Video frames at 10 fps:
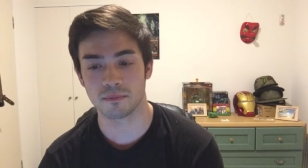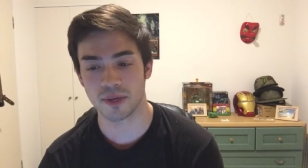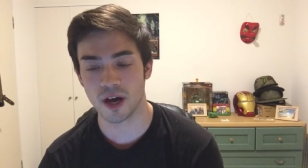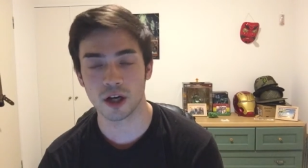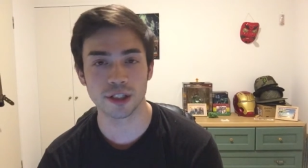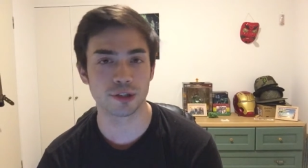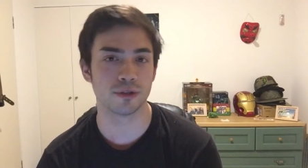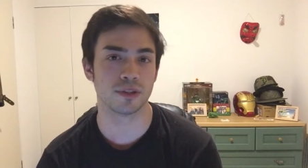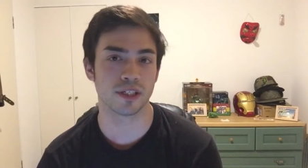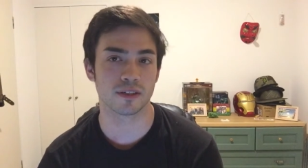be
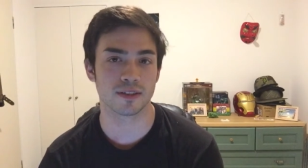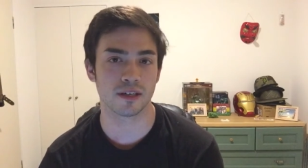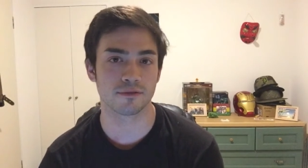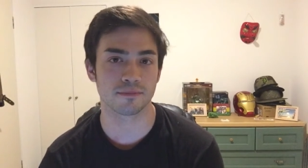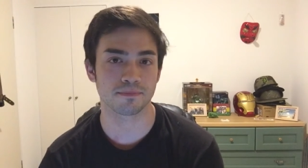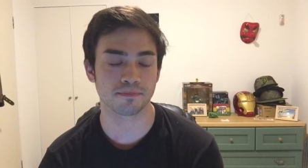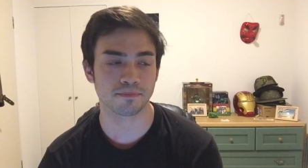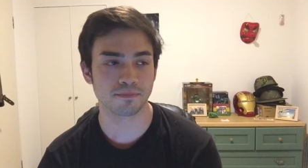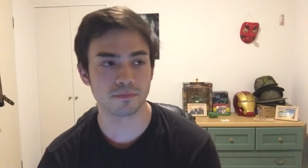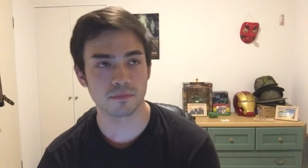untrue to yourself
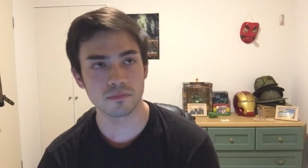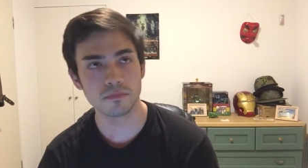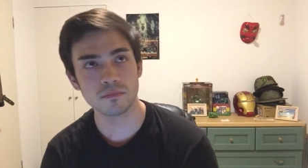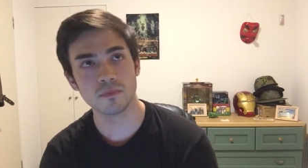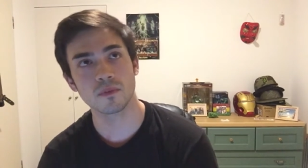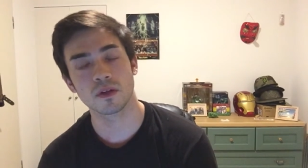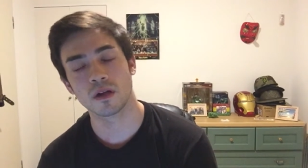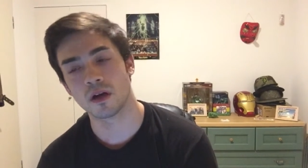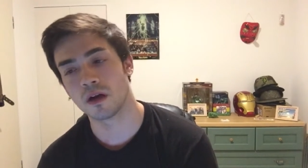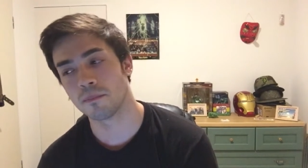
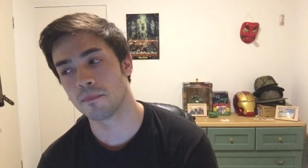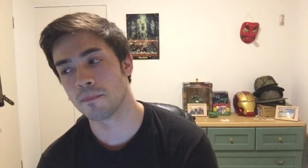um,